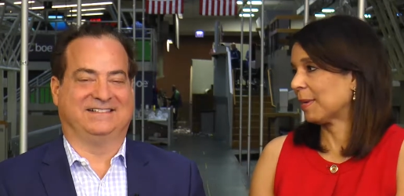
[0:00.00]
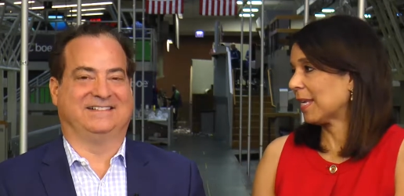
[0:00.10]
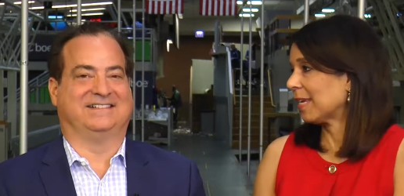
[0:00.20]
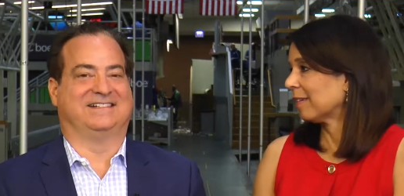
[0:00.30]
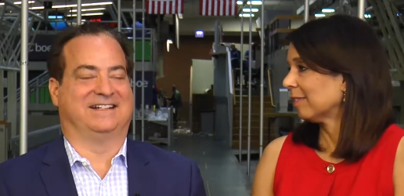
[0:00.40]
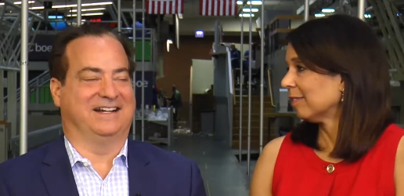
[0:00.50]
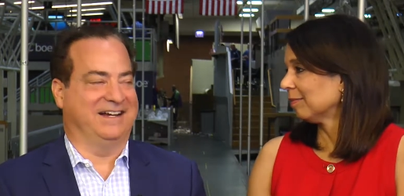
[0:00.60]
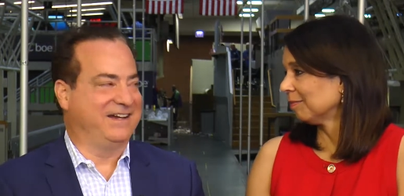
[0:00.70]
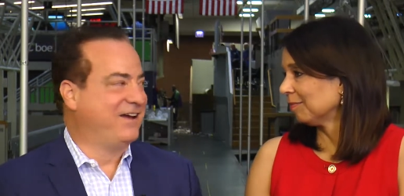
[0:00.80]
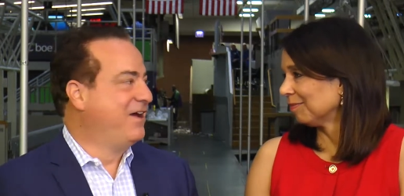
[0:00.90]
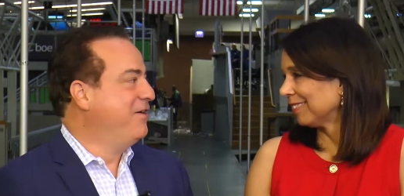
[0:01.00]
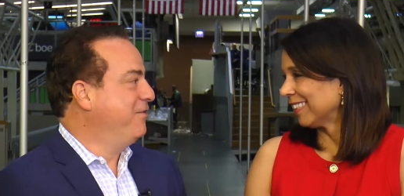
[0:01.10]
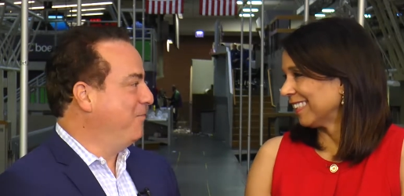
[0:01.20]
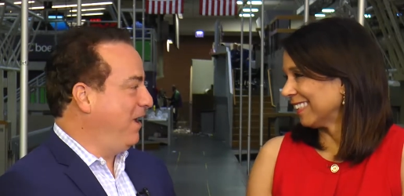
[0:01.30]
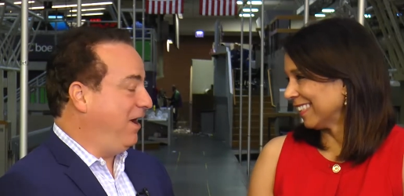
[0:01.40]
Speaker 1: money?
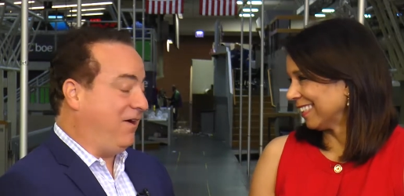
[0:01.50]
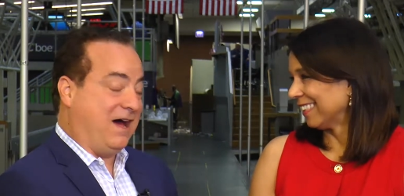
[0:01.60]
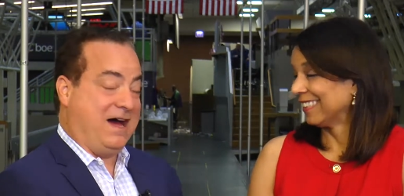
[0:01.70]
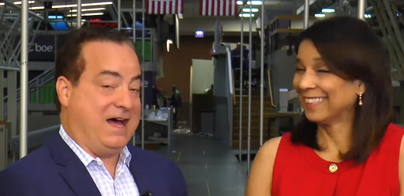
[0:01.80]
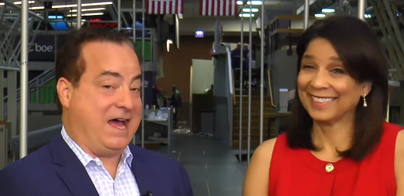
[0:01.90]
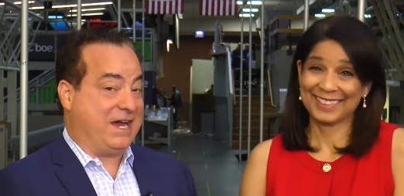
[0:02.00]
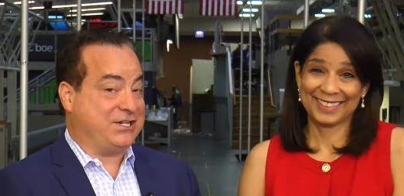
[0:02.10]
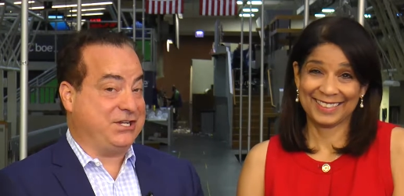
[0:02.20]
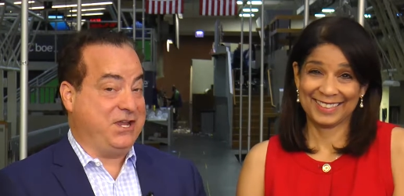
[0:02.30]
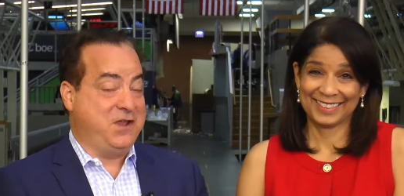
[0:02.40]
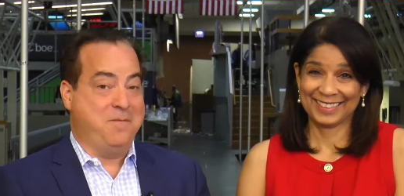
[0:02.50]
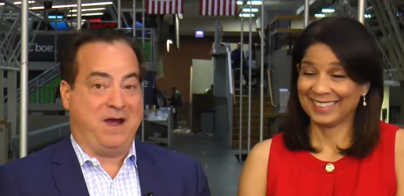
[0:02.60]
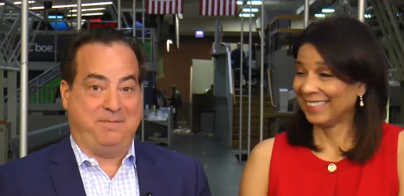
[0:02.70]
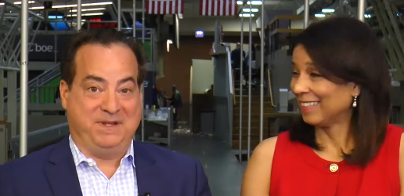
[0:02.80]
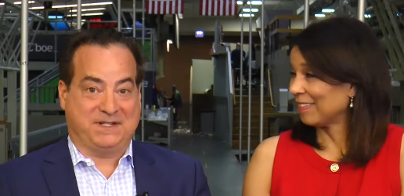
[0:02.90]
Well, actually, you
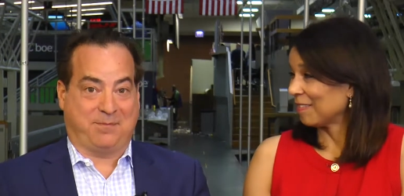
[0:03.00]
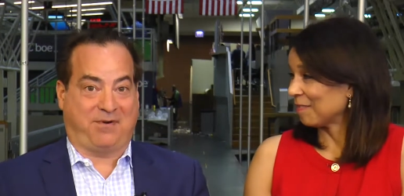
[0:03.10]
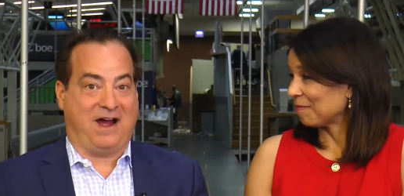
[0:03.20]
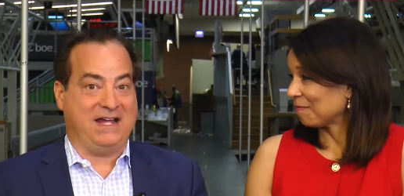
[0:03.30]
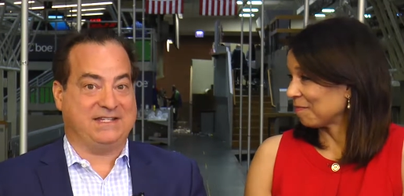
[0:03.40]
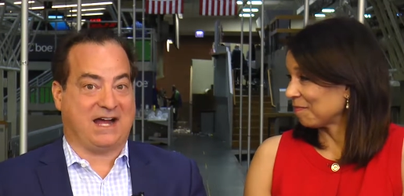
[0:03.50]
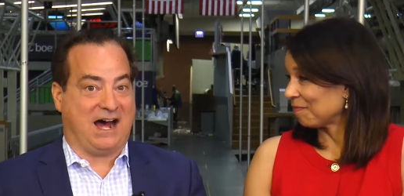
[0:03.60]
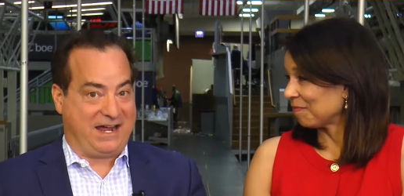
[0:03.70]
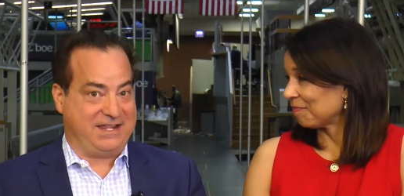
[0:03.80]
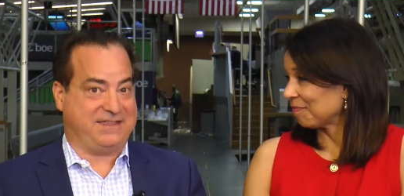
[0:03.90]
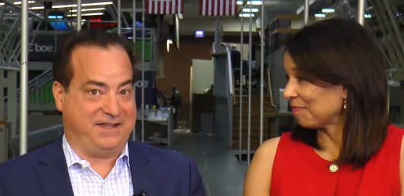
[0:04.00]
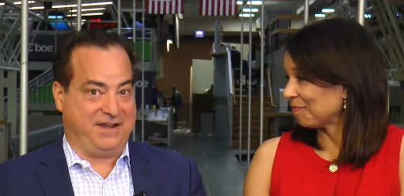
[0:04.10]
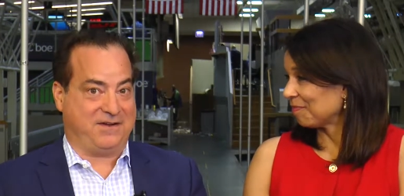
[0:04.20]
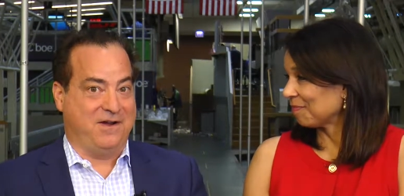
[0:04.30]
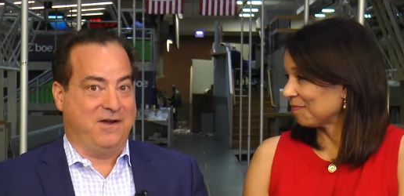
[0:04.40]
might be surprised. I
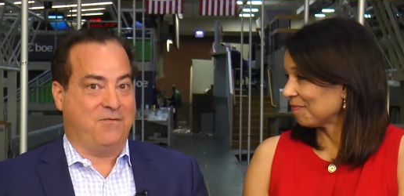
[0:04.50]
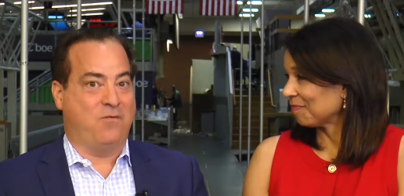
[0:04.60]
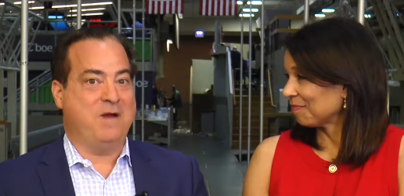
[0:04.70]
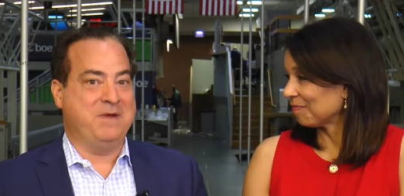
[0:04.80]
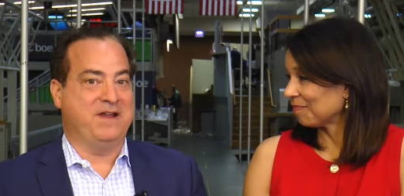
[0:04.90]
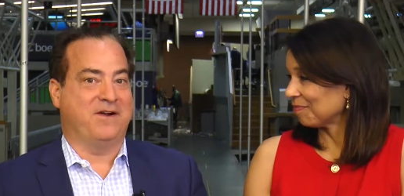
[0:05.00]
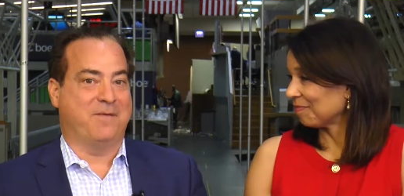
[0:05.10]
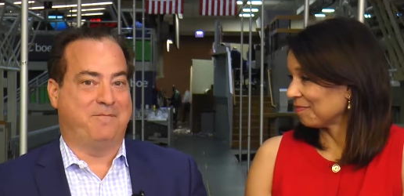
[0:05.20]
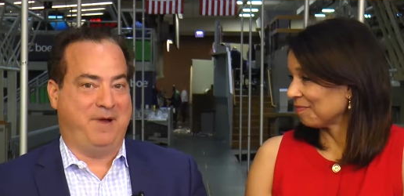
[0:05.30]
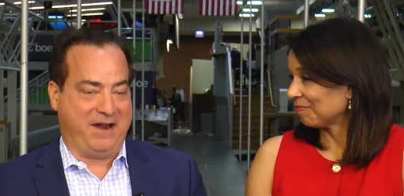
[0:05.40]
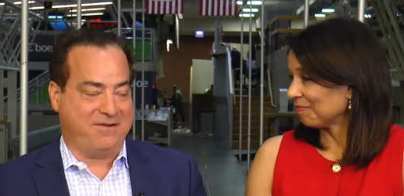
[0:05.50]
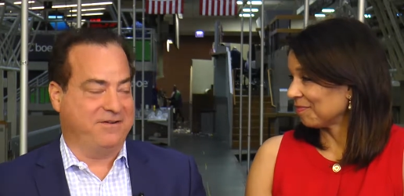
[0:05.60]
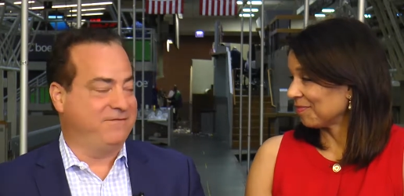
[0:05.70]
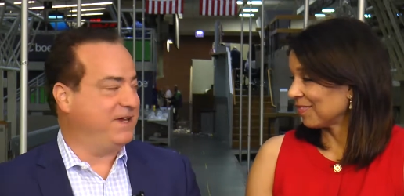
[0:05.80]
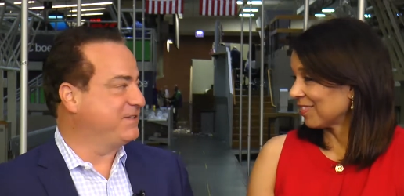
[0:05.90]
think women are better
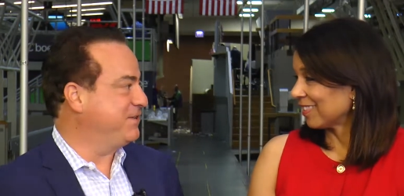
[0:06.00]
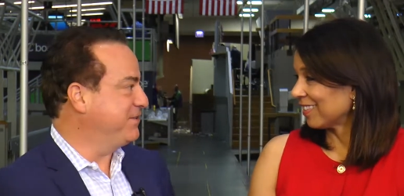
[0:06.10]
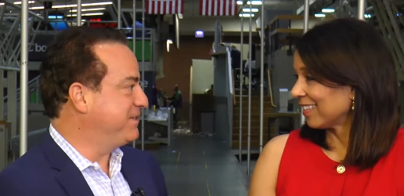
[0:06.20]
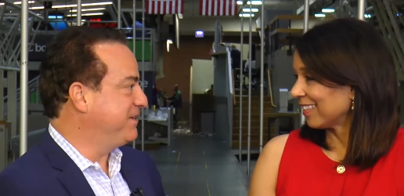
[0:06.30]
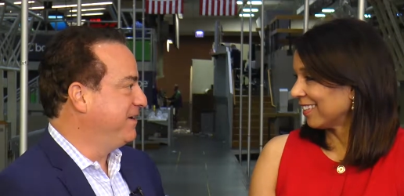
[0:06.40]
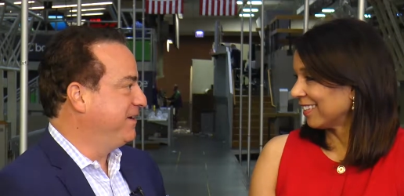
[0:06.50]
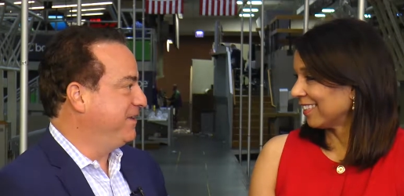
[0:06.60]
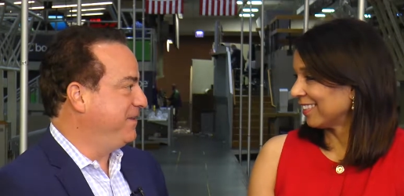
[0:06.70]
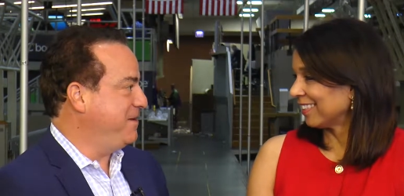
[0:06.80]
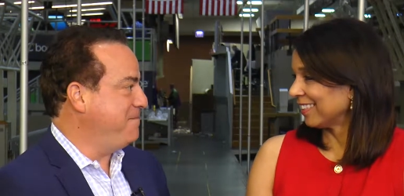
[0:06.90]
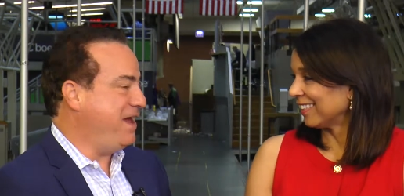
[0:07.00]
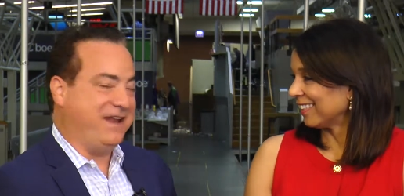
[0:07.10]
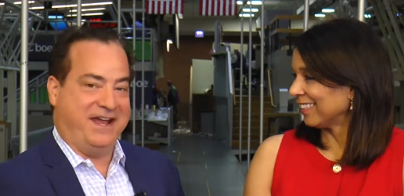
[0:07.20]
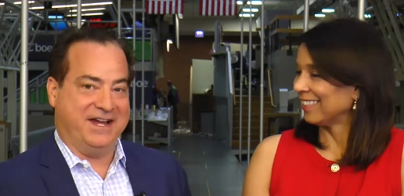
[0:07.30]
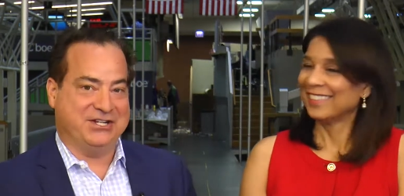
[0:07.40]
investors than
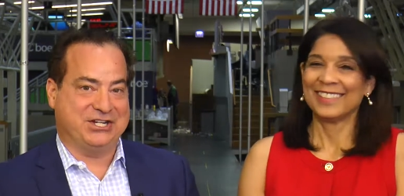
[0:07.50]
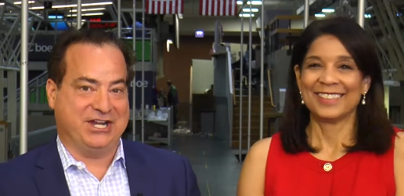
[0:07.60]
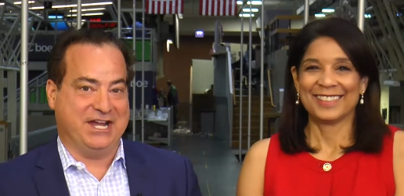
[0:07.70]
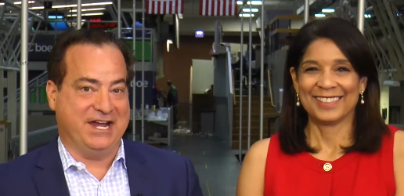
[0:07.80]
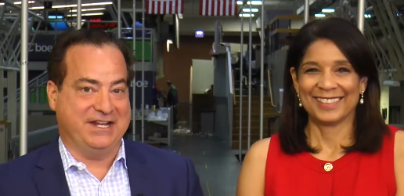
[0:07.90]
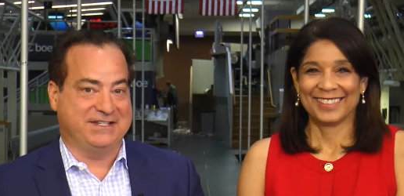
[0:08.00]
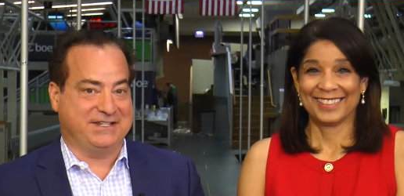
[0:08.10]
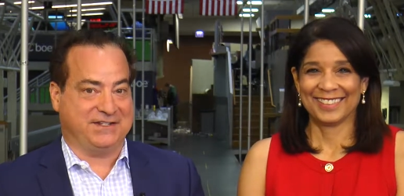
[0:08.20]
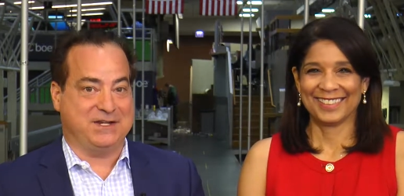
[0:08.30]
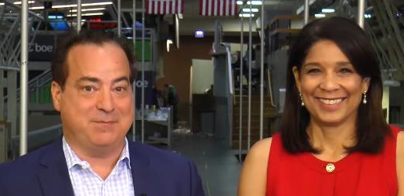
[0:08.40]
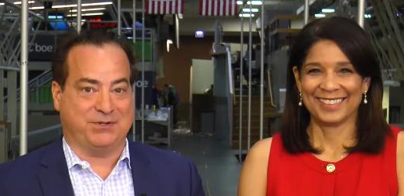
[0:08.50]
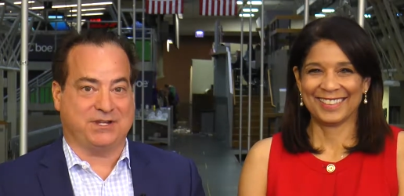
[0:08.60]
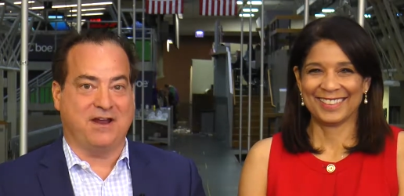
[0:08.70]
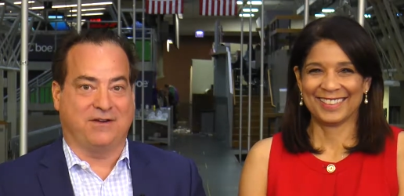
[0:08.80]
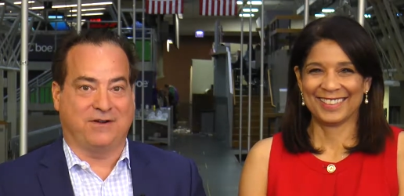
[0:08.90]
men, Angie, and
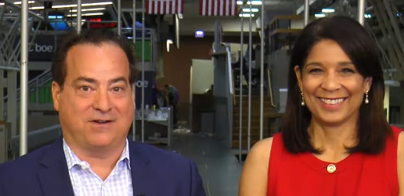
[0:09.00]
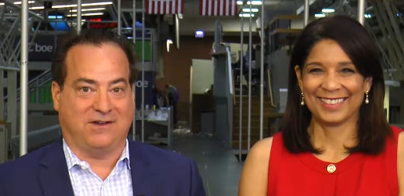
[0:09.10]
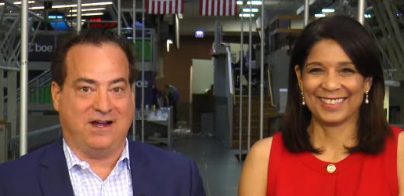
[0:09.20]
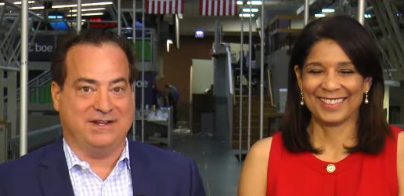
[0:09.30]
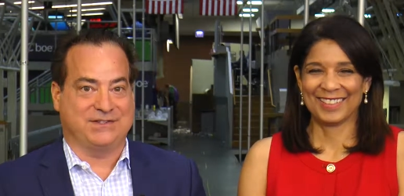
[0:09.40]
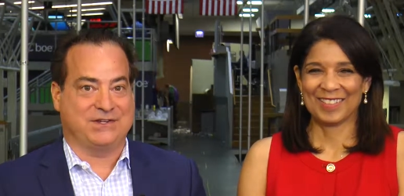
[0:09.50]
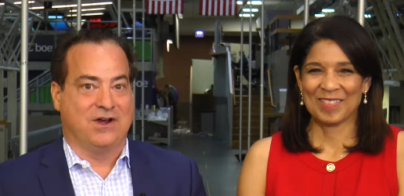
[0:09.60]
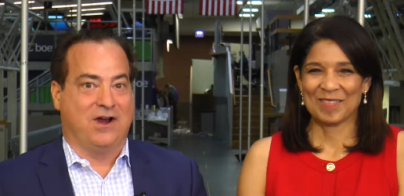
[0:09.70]
60% of our clients